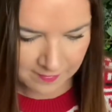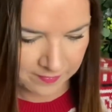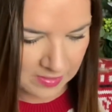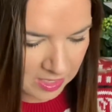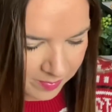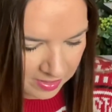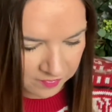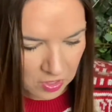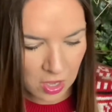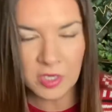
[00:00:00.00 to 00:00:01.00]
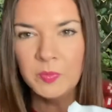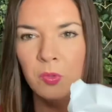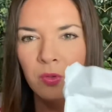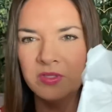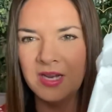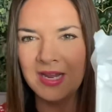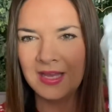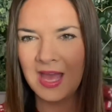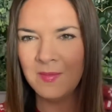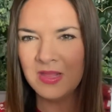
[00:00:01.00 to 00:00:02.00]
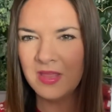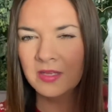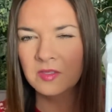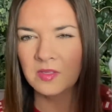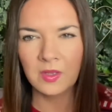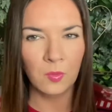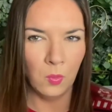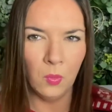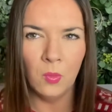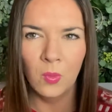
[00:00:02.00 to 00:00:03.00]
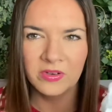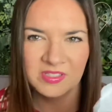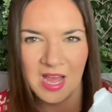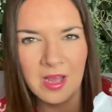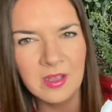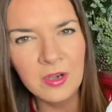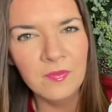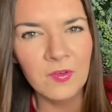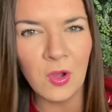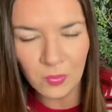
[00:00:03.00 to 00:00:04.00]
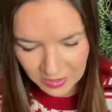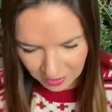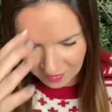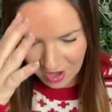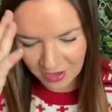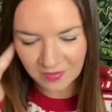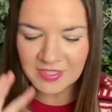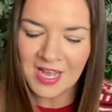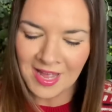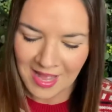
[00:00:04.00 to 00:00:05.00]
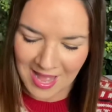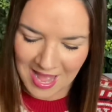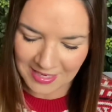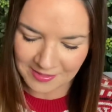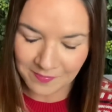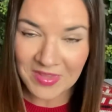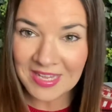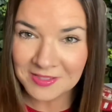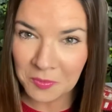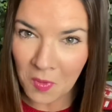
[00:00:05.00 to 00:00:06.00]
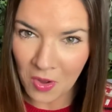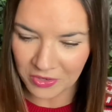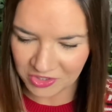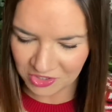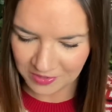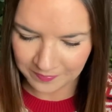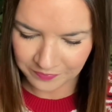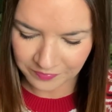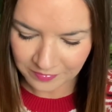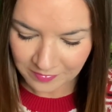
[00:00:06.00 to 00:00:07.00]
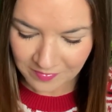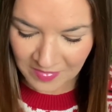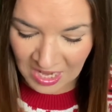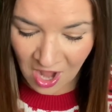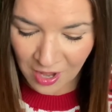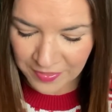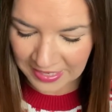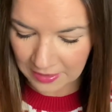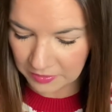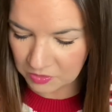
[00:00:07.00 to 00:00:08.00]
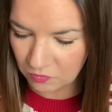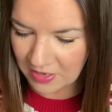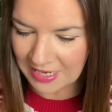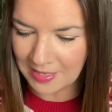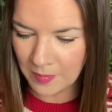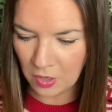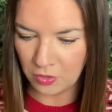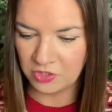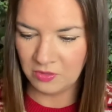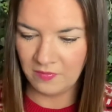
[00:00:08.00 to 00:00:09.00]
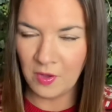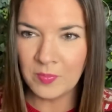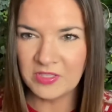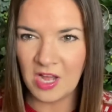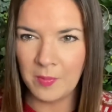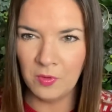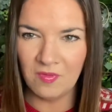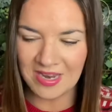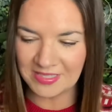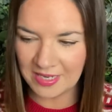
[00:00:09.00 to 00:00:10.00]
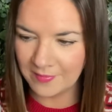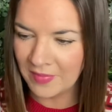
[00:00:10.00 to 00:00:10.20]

in a bit of cardboard, and it came in this. I was like, oh, what's that? I kind of forgot when it arrived. And it's a watch. I think it looks really posh. So I've opened it up already.